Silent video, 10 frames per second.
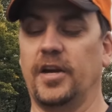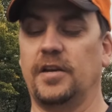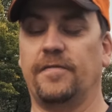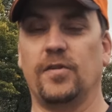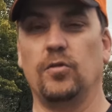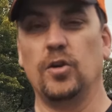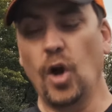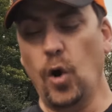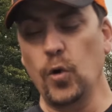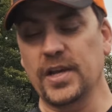And if you
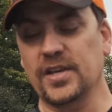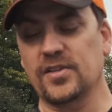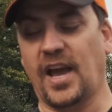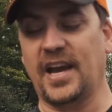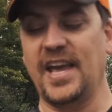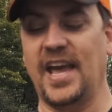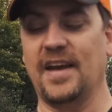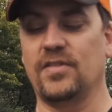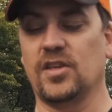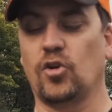notice, I
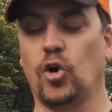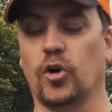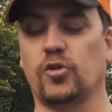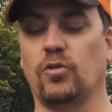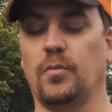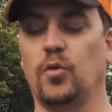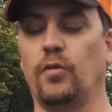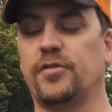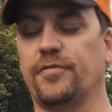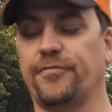have this hook so it
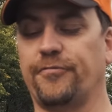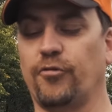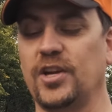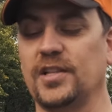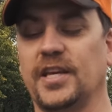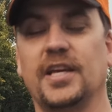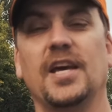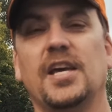moves freely.